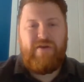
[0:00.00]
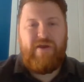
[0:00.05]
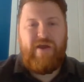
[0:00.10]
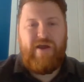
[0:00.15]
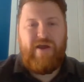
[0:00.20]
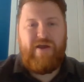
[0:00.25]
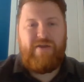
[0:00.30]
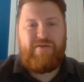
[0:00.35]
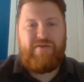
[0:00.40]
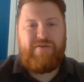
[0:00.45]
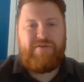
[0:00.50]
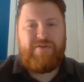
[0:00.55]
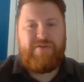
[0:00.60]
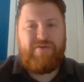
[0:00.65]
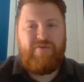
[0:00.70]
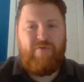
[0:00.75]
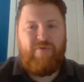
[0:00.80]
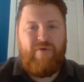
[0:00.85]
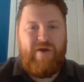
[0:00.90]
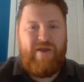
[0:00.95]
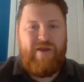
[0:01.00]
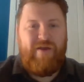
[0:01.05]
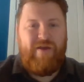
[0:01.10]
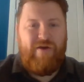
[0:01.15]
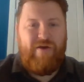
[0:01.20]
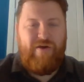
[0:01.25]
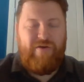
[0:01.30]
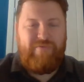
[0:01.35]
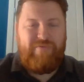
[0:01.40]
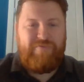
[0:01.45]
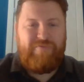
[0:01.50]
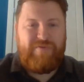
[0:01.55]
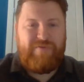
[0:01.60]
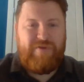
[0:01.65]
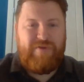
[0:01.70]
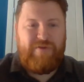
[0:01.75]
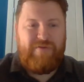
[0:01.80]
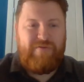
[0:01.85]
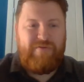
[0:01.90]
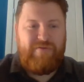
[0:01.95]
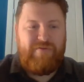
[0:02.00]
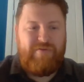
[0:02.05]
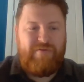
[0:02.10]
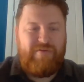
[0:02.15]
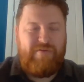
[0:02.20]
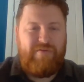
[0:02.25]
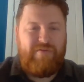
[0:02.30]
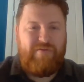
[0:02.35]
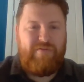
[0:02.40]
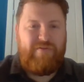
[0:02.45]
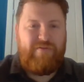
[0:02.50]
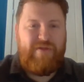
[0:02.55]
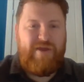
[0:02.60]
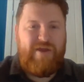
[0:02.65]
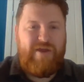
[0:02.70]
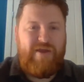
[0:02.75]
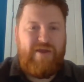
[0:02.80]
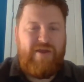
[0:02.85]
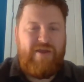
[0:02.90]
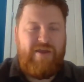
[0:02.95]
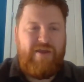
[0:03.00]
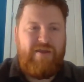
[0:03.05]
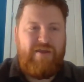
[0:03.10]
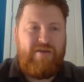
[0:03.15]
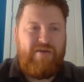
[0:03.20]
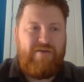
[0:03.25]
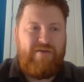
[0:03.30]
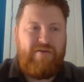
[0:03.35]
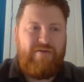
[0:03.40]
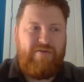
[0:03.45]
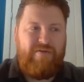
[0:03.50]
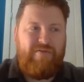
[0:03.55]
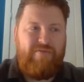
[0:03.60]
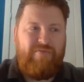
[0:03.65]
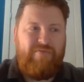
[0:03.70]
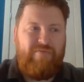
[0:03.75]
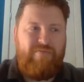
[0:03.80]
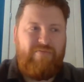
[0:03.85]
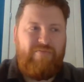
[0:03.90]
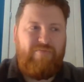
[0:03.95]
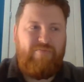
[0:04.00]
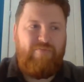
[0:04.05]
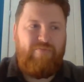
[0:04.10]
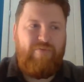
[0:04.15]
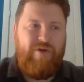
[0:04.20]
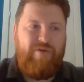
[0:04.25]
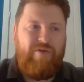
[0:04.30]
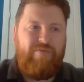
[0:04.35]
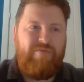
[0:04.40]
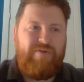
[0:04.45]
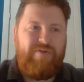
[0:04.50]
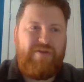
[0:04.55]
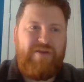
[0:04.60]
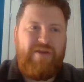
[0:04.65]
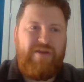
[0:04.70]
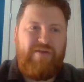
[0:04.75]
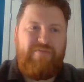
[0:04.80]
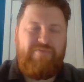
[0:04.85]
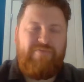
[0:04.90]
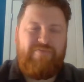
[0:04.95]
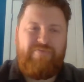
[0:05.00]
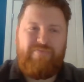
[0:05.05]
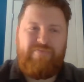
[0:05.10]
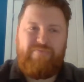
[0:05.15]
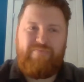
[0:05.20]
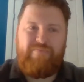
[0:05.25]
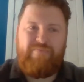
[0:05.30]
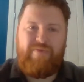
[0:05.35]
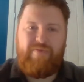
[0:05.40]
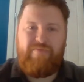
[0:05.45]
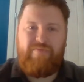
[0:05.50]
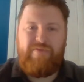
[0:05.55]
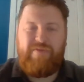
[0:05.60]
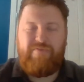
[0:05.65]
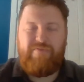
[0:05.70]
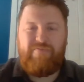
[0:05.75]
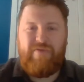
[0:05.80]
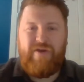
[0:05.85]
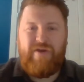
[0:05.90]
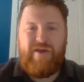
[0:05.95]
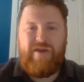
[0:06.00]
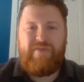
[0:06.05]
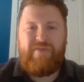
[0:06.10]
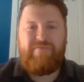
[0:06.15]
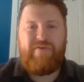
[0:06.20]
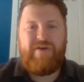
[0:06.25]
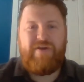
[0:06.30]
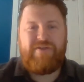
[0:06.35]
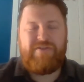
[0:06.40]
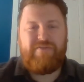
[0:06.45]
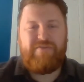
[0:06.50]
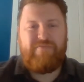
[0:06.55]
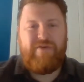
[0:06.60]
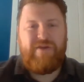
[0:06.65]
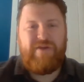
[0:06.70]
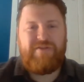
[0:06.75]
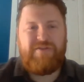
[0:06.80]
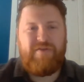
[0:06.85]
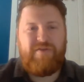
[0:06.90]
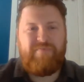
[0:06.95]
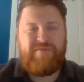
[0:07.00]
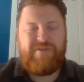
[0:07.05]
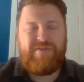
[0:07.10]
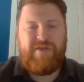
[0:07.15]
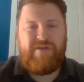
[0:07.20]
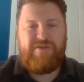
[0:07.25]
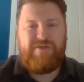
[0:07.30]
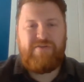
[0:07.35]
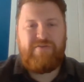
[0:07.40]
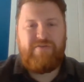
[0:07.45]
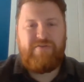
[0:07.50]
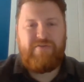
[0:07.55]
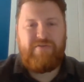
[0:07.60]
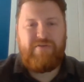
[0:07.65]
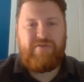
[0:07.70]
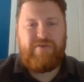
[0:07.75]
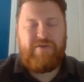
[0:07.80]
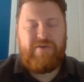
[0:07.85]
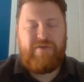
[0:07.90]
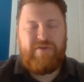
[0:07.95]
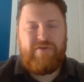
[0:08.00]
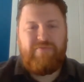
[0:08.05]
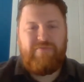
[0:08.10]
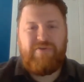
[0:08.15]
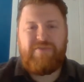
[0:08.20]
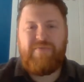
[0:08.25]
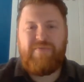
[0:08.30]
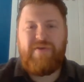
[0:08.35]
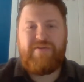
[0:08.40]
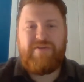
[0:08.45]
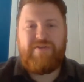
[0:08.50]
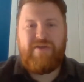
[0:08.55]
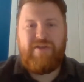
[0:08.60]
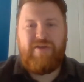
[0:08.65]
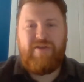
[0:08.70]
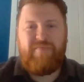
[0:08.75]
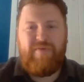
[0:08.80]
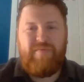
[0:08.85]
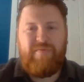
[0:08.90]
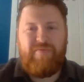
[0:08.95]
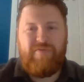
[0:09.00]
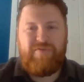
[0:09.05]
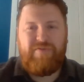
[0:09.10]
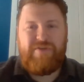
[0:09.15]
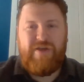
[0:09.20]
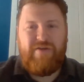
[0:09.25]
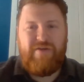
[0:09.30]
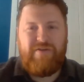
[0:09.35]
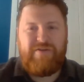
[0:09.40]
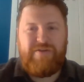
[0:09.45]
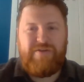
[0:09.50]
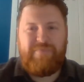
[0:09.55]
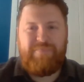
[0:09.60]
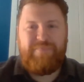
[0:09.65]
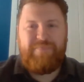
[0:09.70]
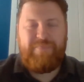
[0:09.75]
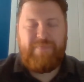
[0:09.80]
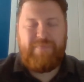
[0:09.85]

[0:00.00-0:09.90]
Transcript: And quite often they won't give probably the right advice and the right interpretation, which makes it a little bit more challenging.